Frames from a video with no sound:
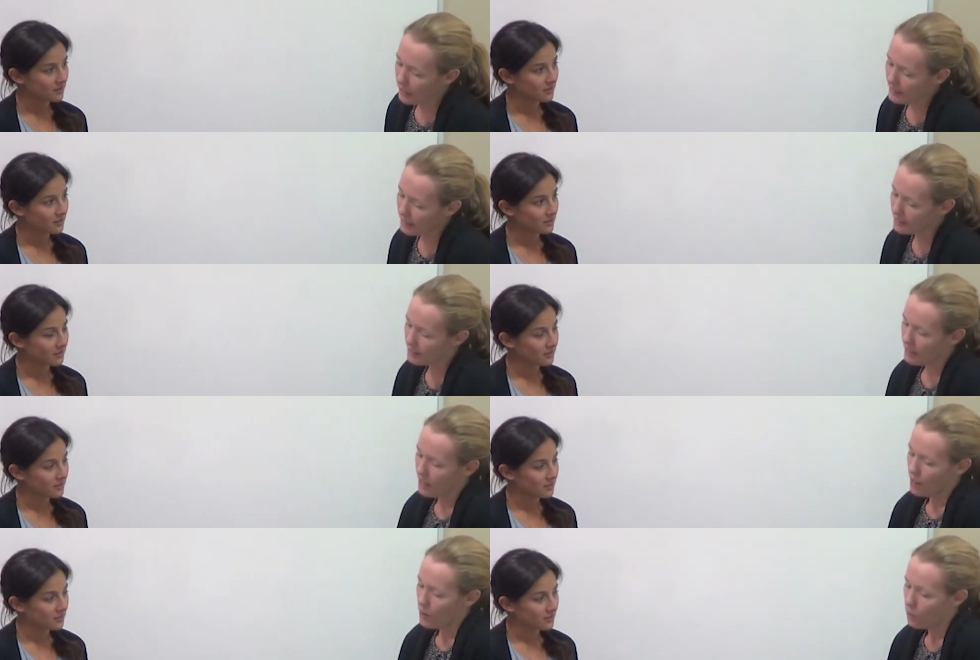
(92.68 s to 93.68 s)
Speaker 1: I guess
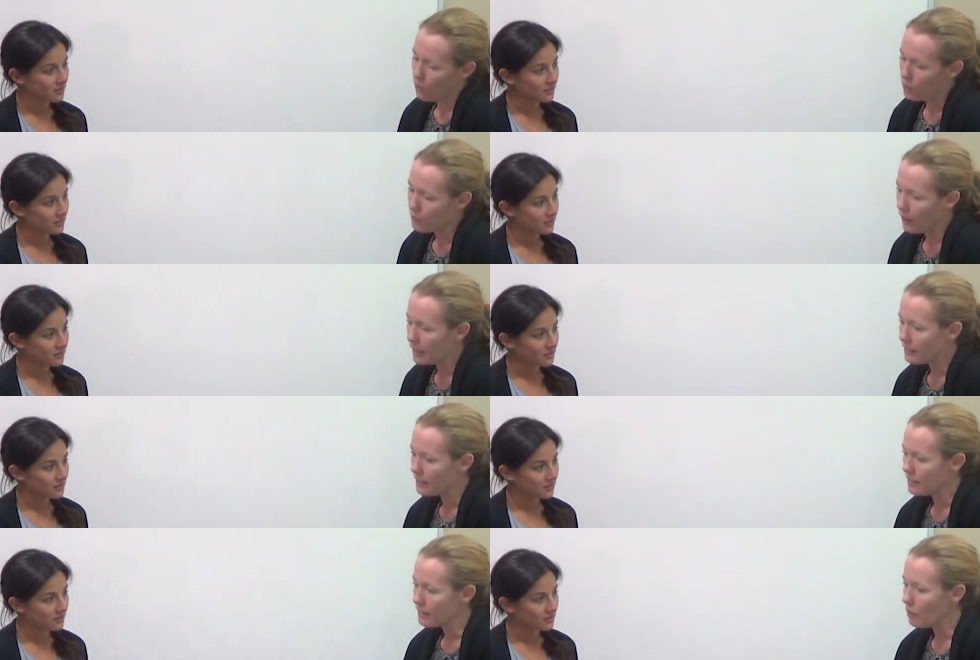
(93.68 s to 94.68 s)
what we find
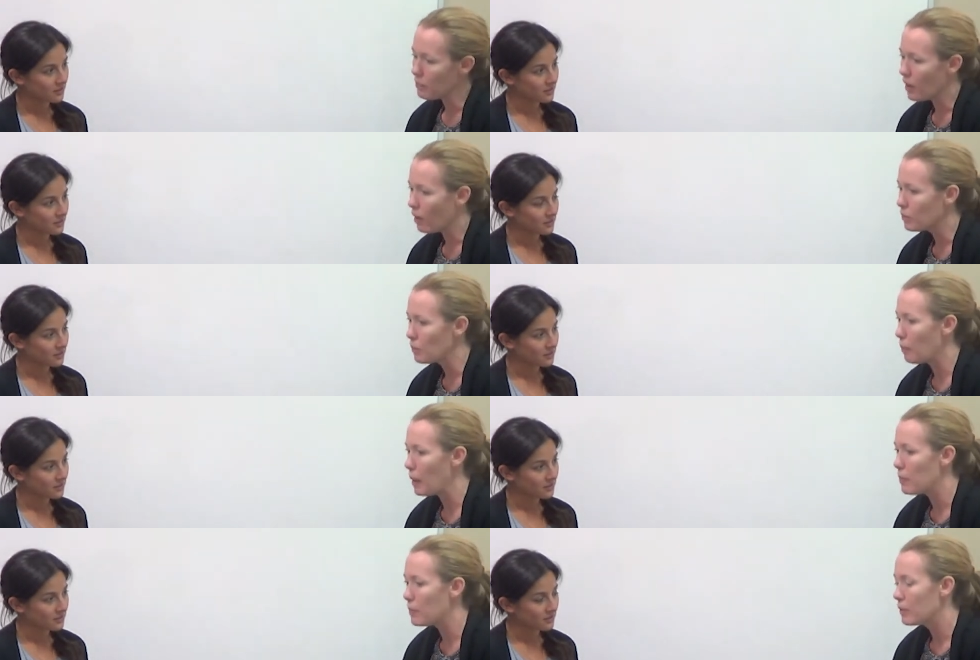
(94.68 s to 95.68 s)
is sometimes when
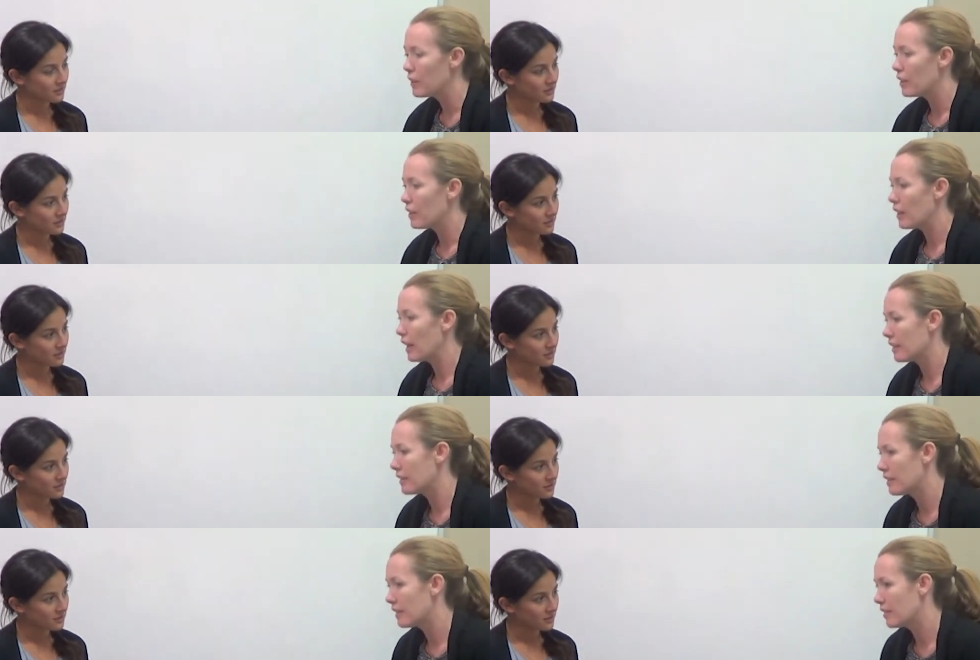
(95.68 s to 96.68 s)
people are
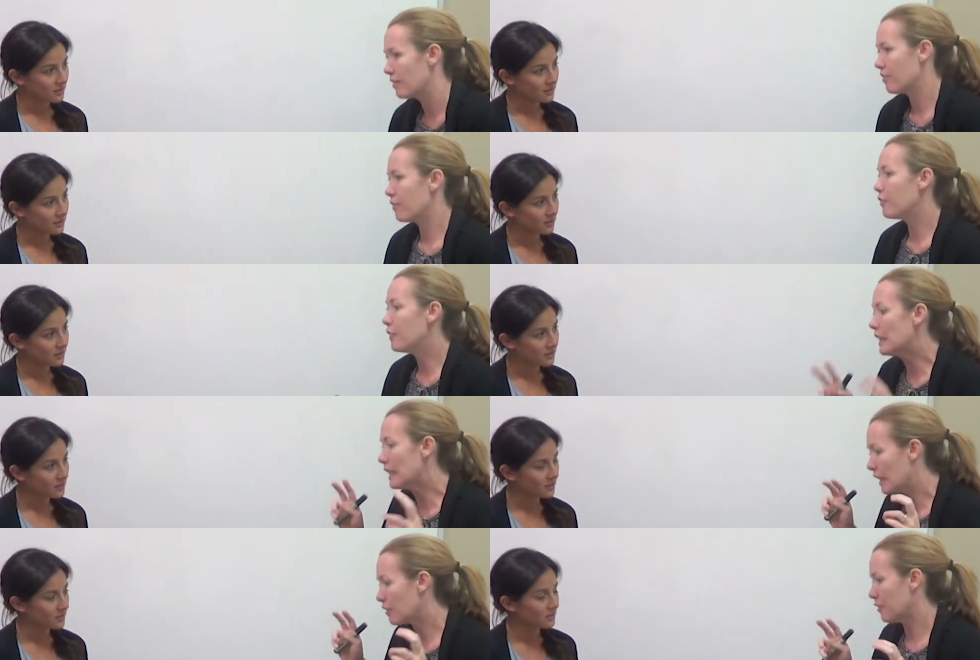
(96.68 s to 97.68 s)

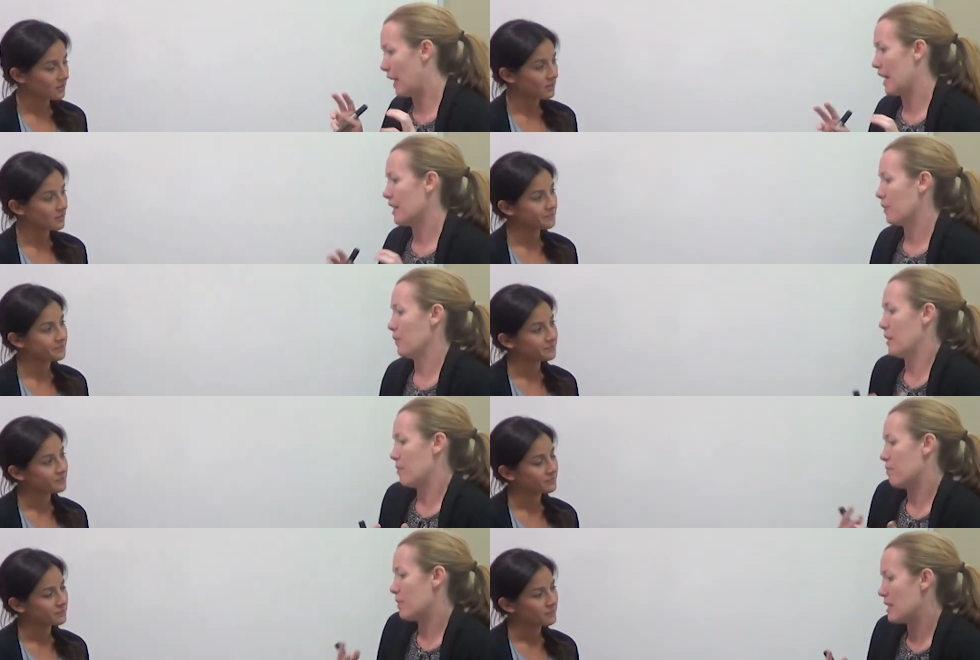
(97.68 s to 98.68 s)
feeling fat or
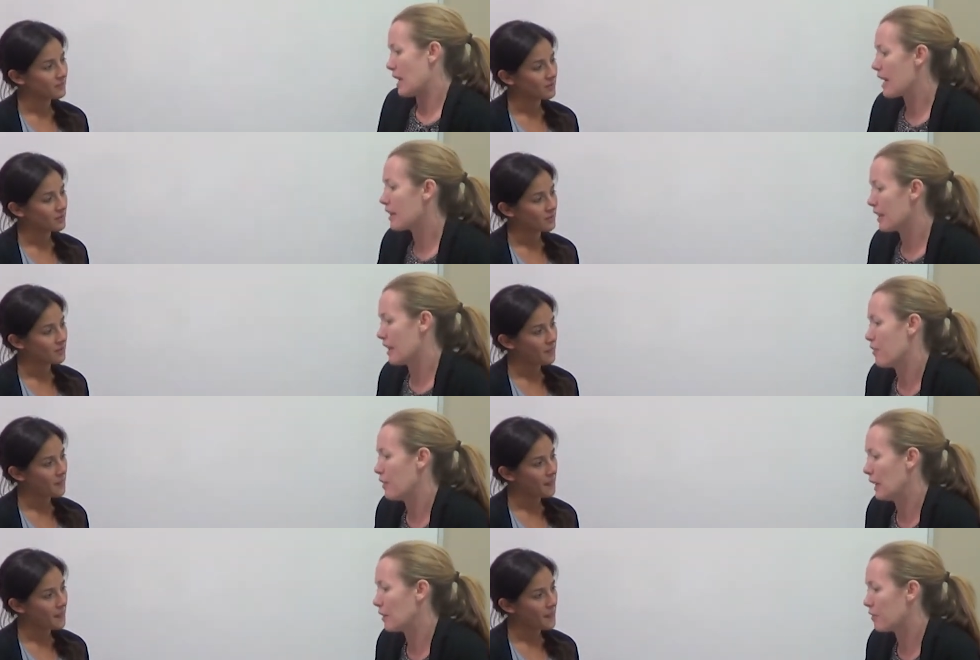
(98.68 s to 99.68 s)
they're saying that they're
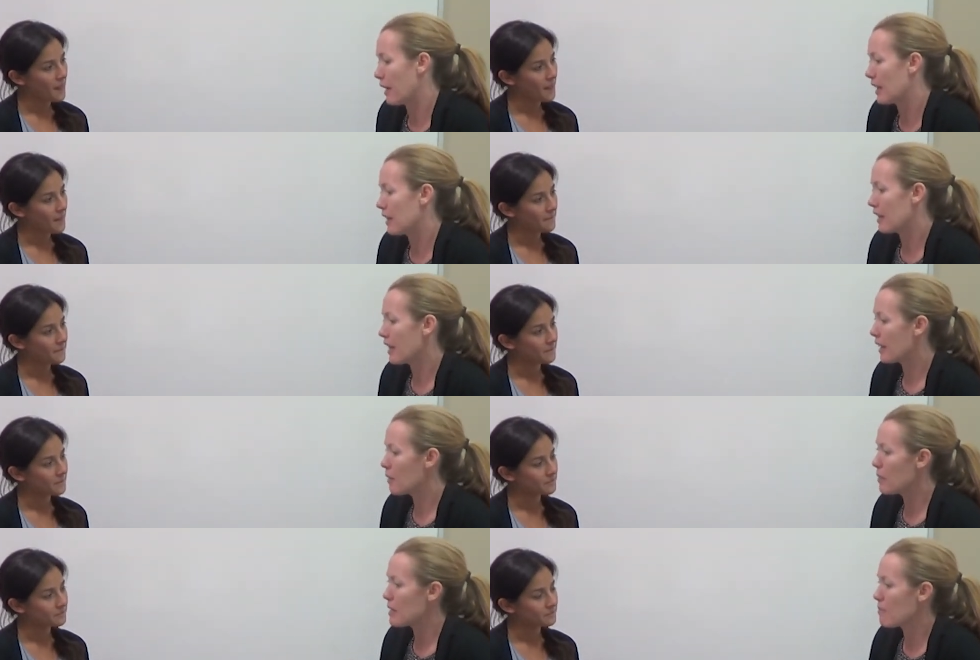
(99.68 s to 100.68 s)
feeling fat, that there
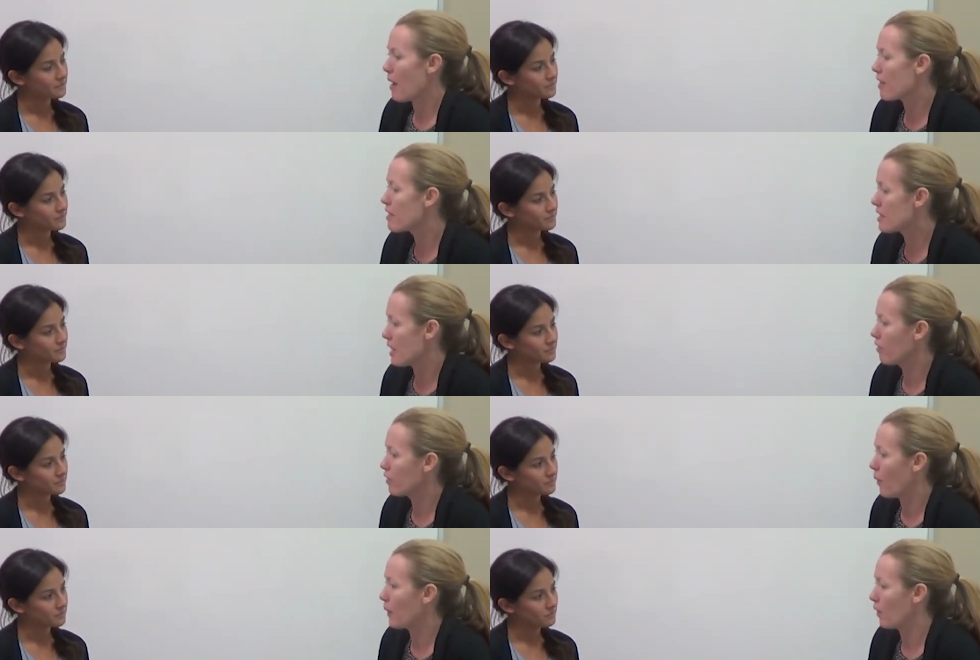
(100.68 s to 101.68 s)
can be some other
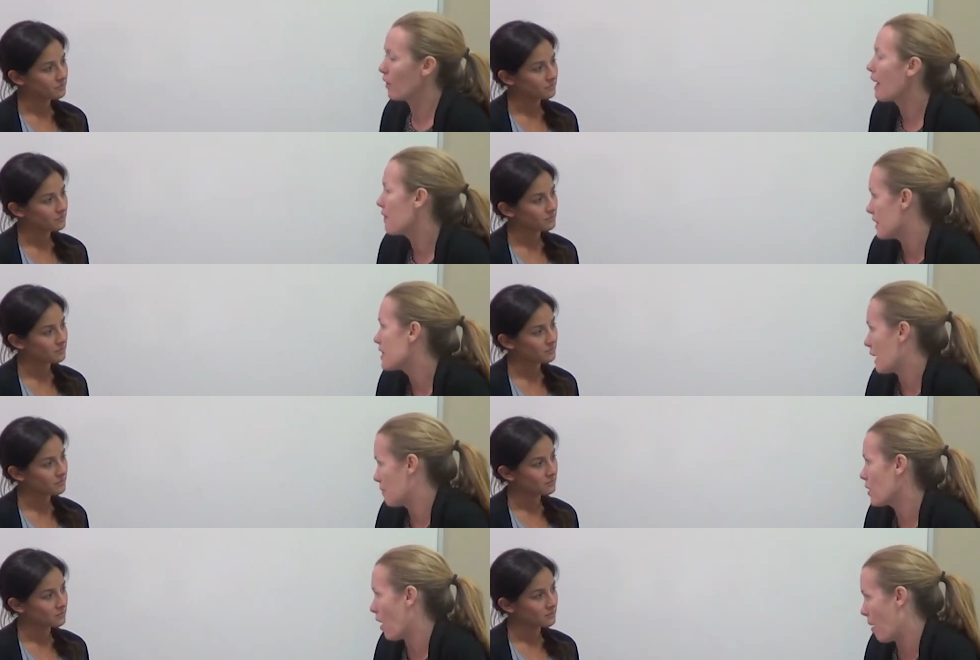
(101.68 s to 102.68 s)
stuff going on at the
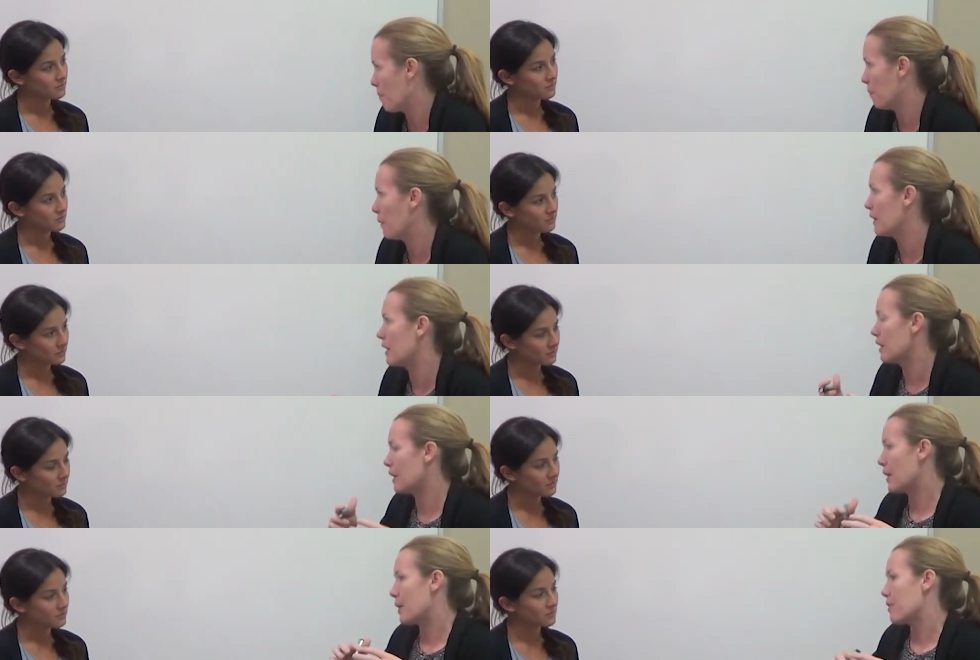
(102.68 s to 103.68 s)
same time, but
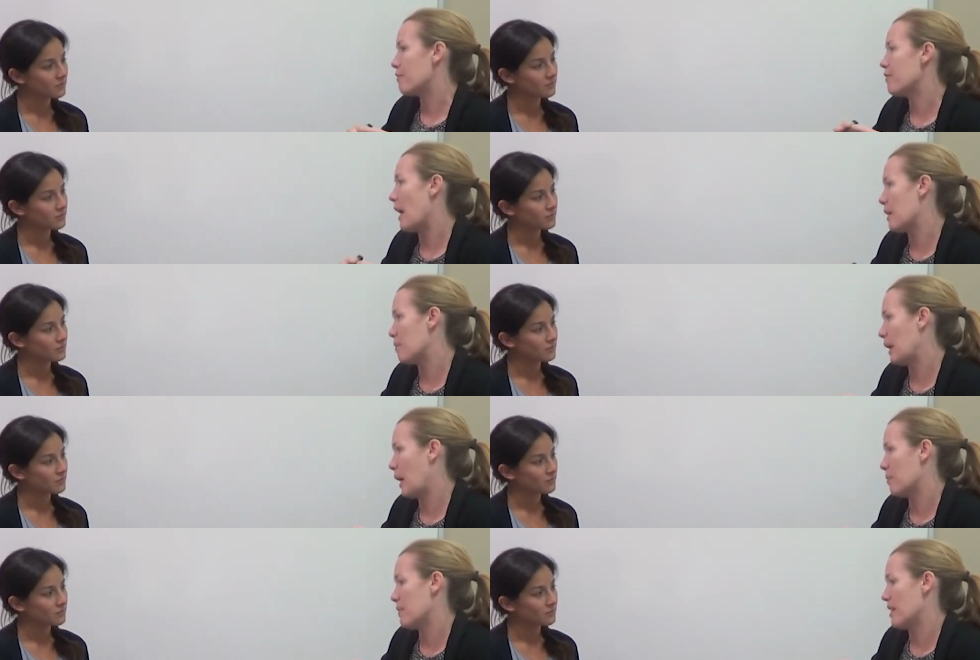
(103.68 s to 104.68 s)
that fat
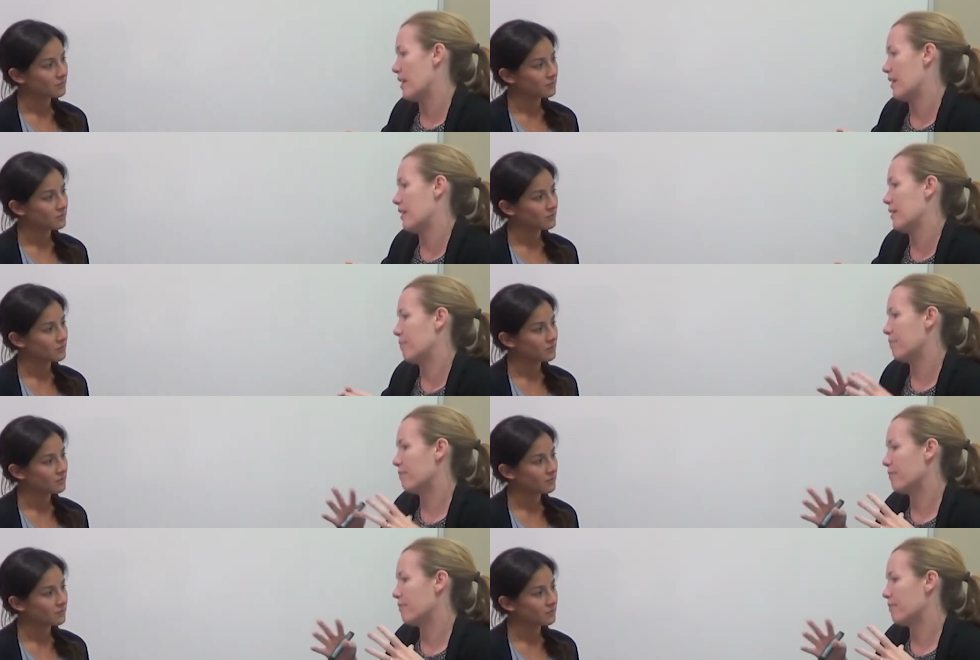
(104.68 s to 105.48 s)
becomes like a